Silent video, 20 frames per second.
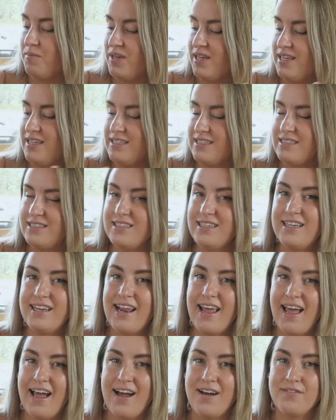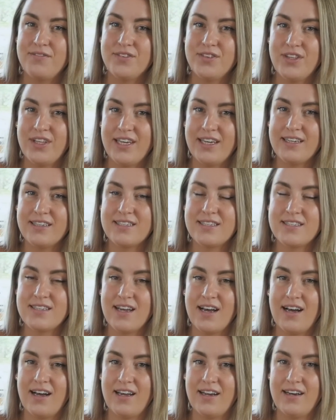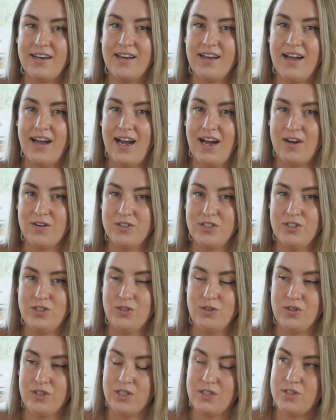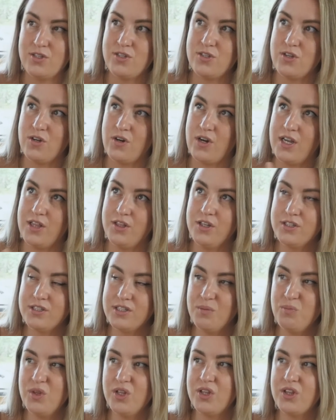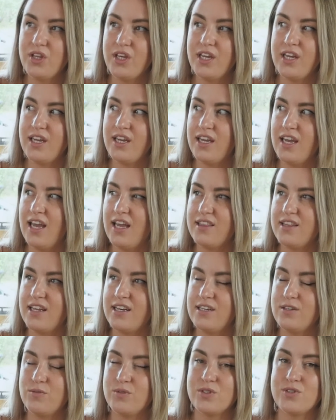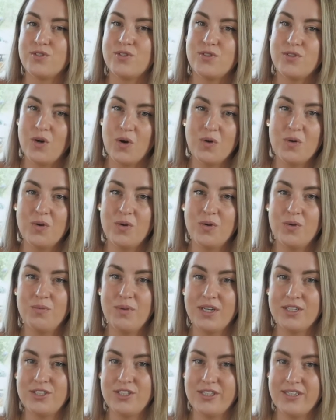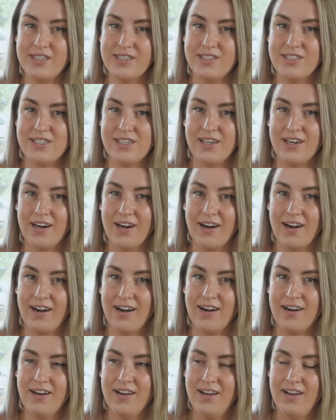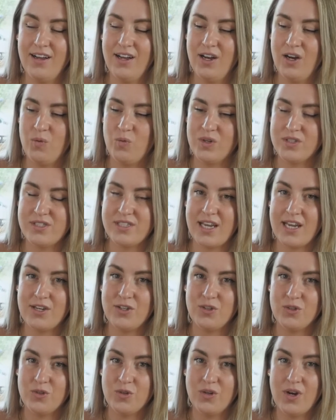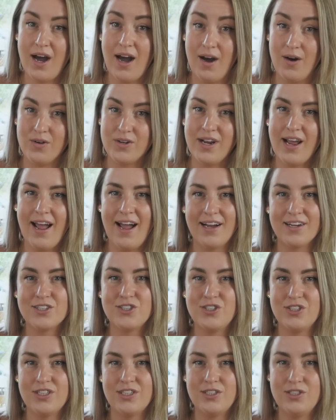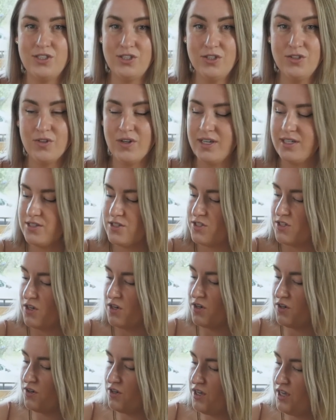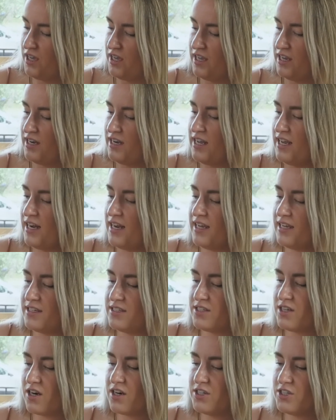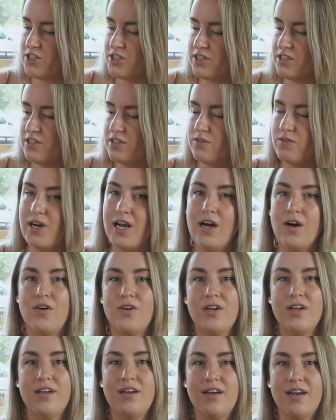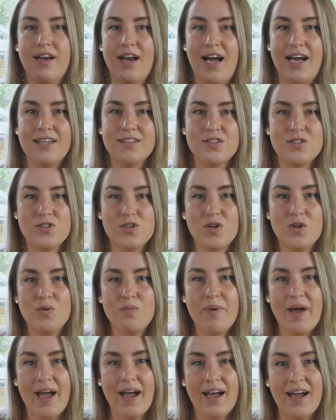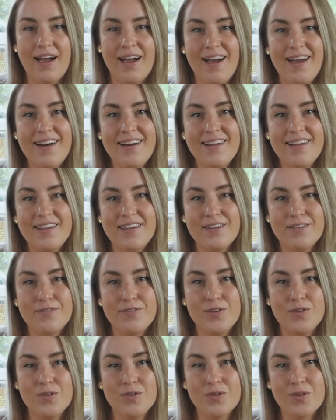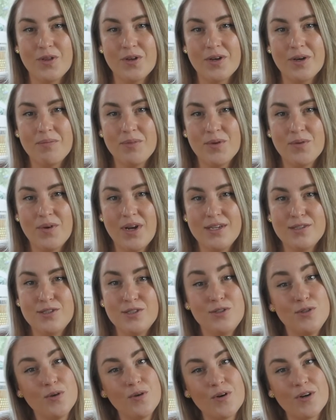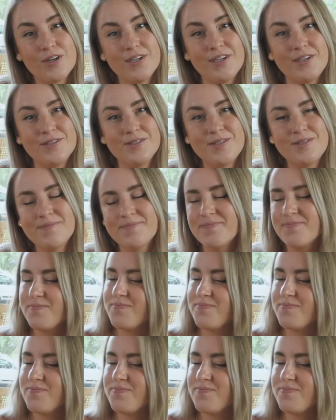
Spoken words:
It did have links on how to do this, so I looked up the link, and then it was so much easier once I knew how to actually do it. So knitting intarsia in the round, not so bad if you look up the right tutorials.